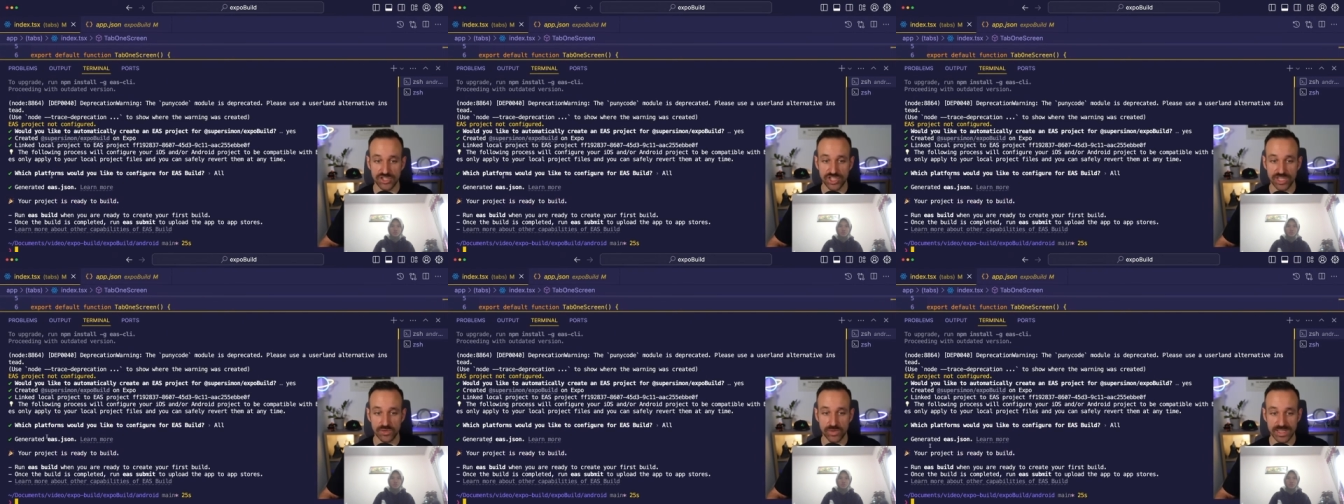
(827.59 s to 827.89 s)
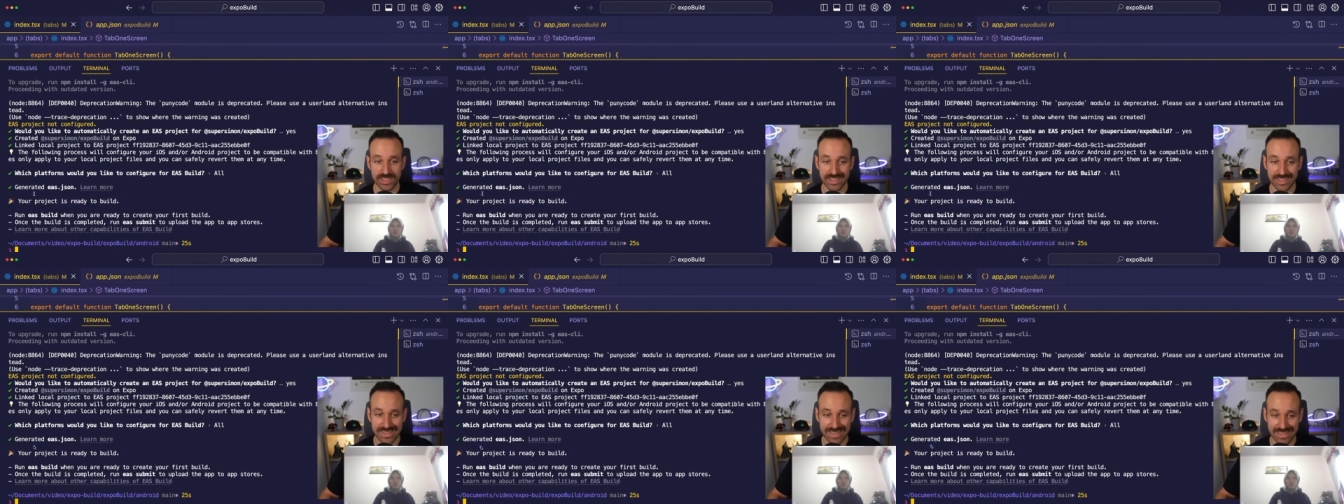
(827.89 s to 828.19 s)
It
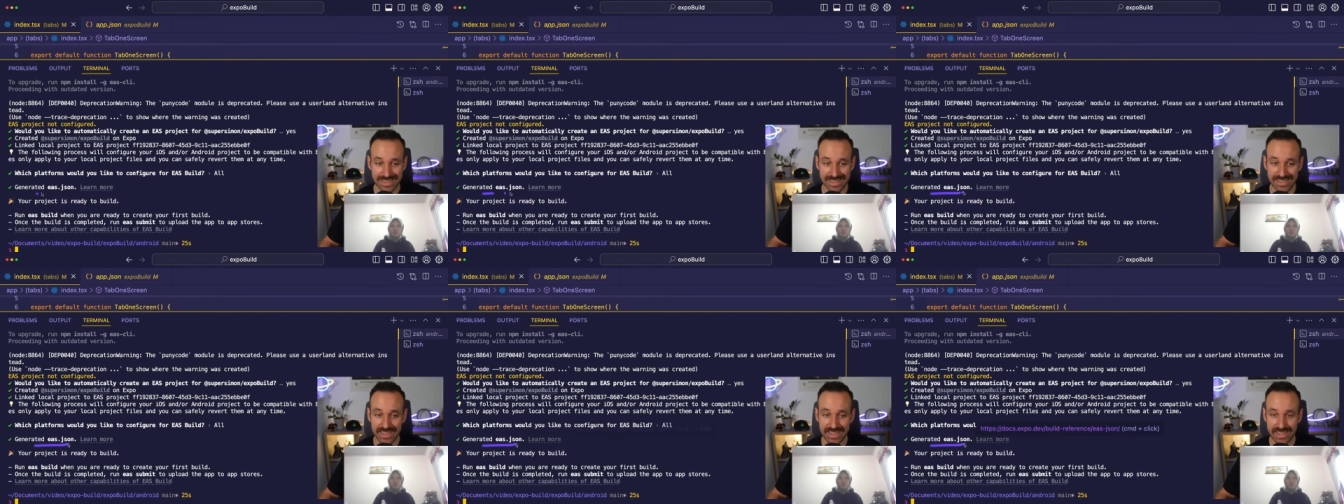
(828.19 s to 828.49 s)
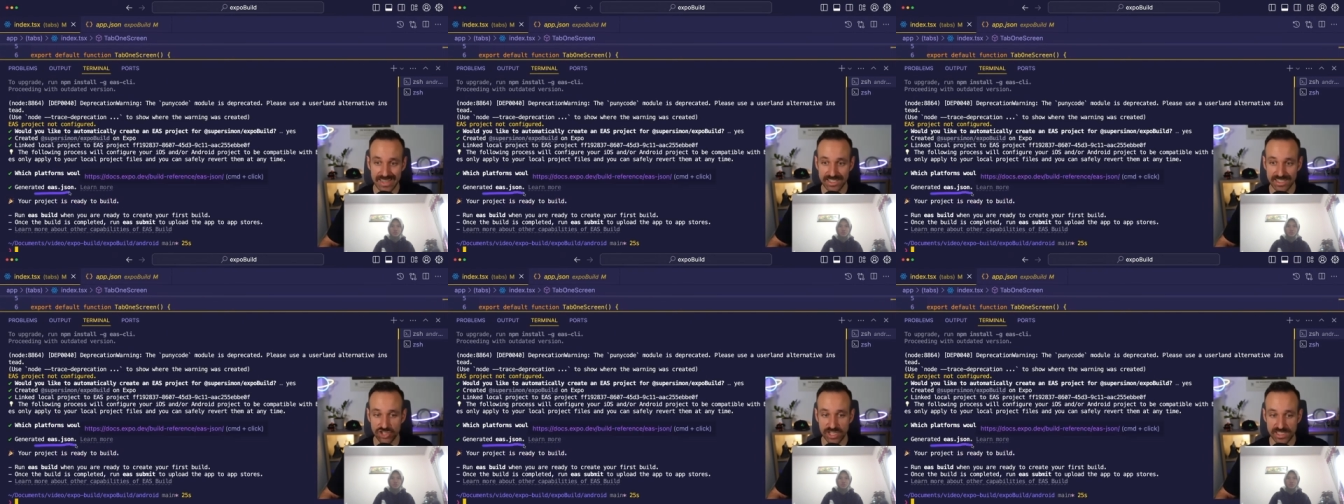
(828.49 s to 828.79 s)
generated an
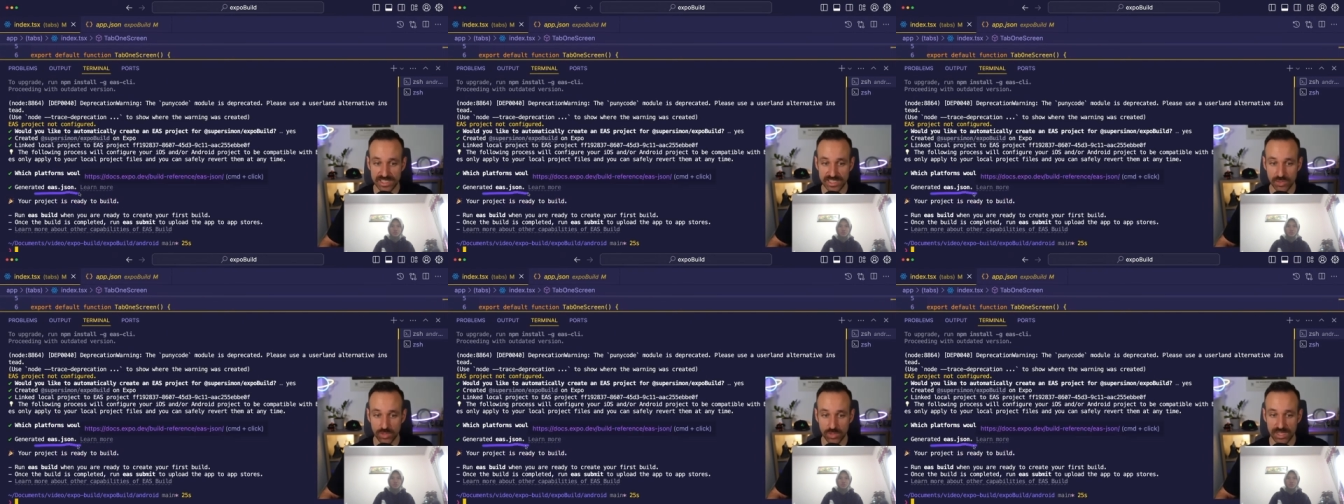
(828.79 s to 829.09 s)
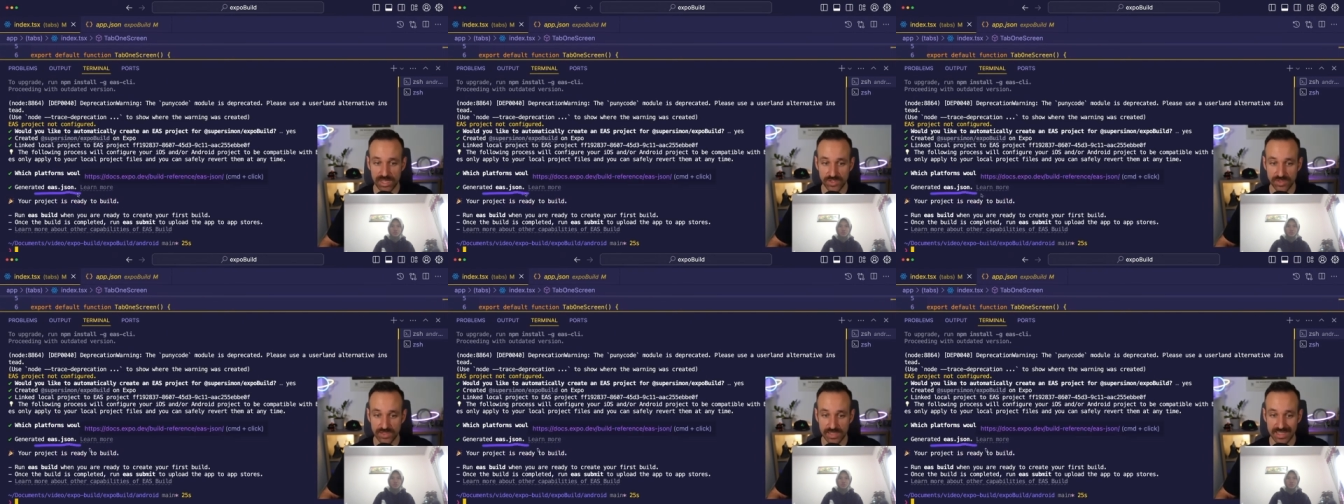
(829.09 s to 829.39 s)
EAS JSON. We're
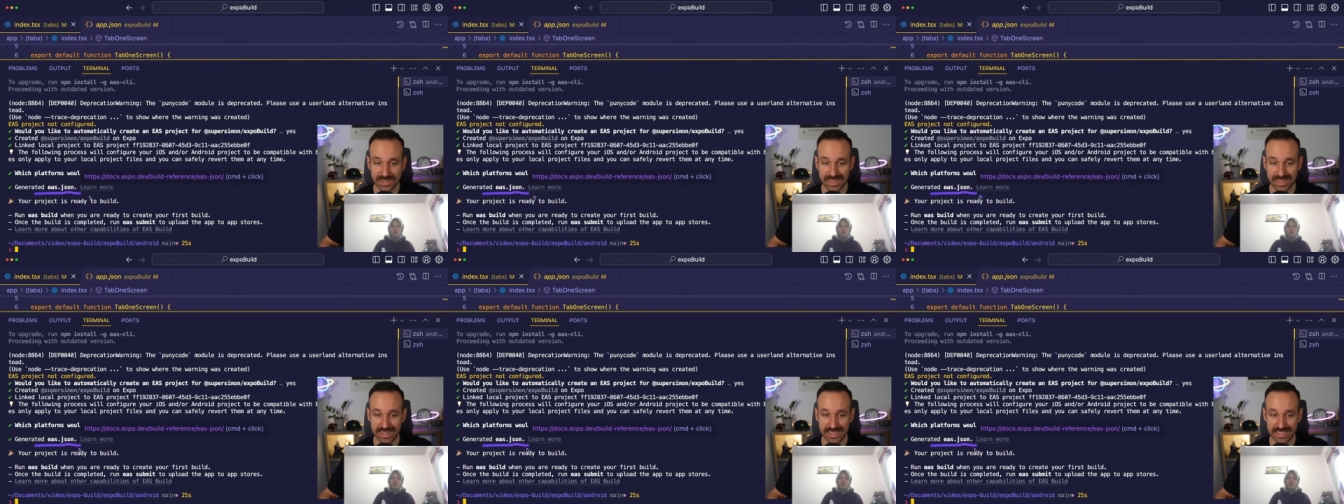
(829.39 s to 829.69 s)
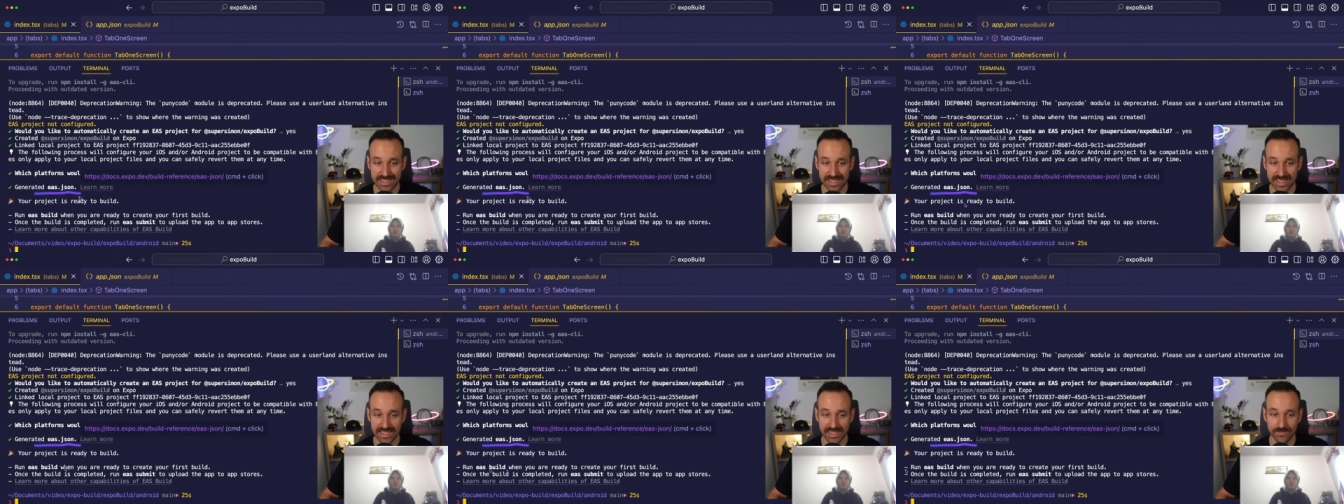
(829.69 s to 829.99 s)
gonna have to look at that
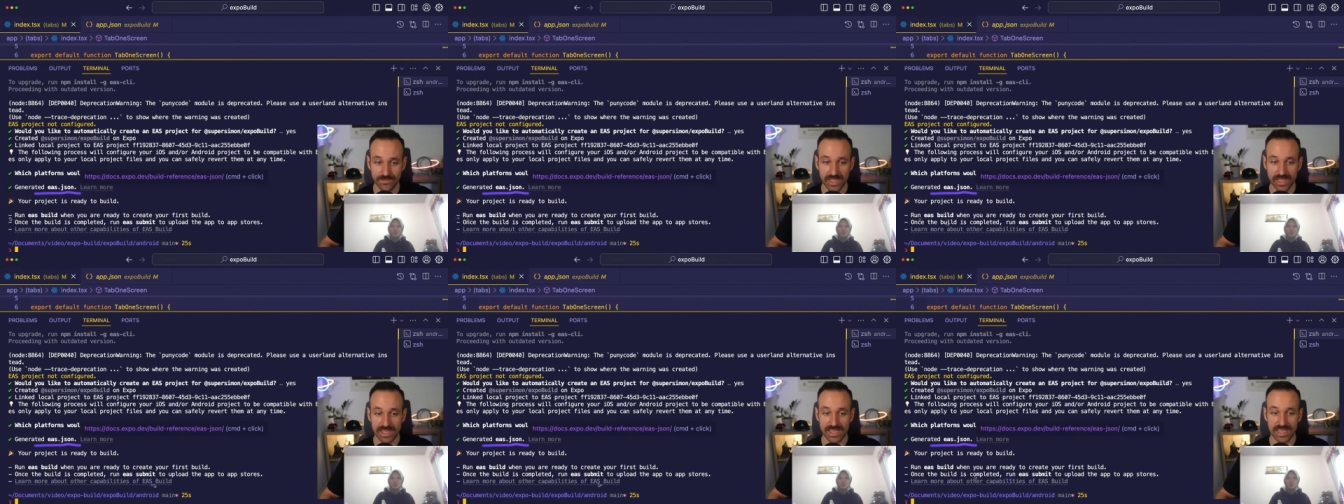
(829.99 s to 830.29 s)
in a second.